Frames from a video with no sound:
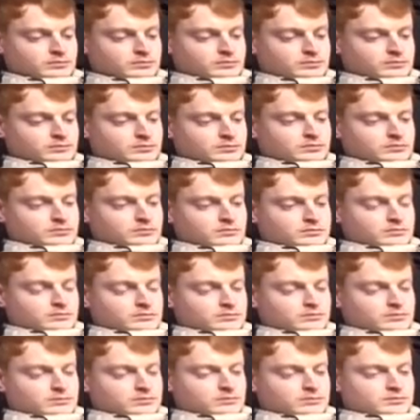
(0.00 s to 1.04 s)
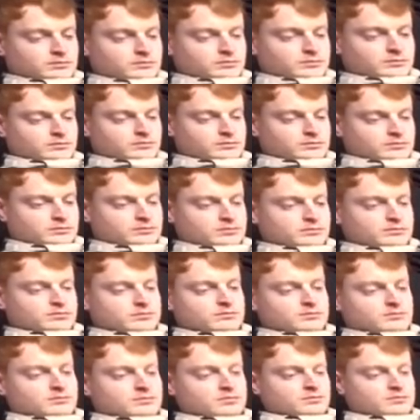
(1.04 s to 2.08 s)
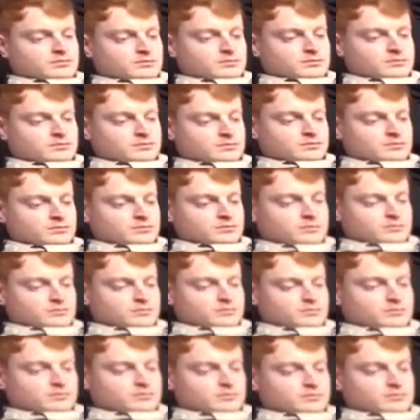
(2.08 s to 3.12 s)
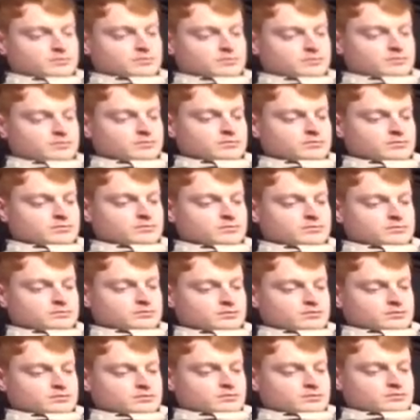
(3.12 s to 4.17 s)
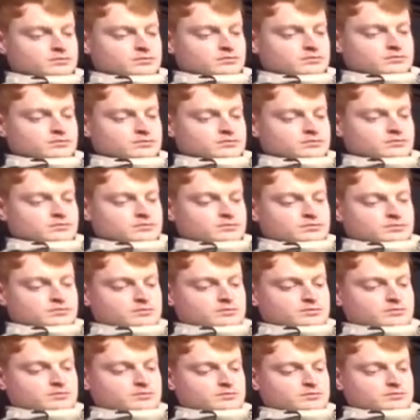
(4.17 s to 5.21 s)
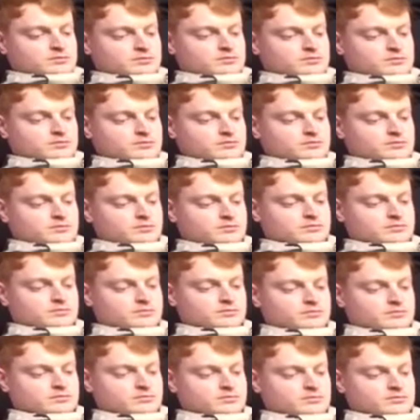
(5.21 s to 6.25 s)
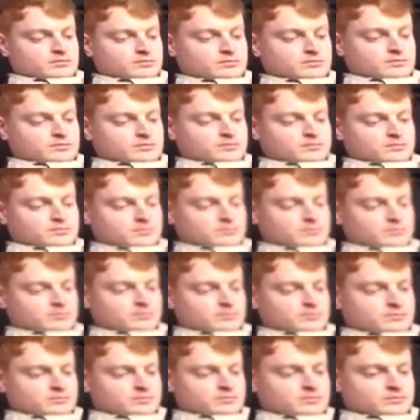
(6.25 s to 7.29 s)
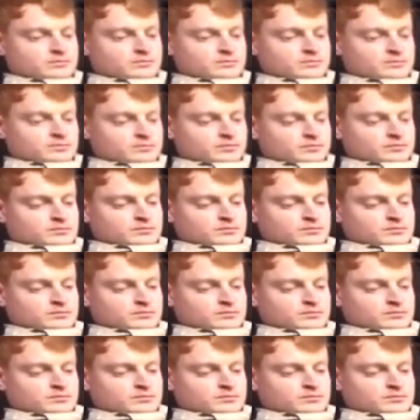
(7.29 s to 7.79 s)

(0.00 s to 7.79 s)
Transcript: (not speaking)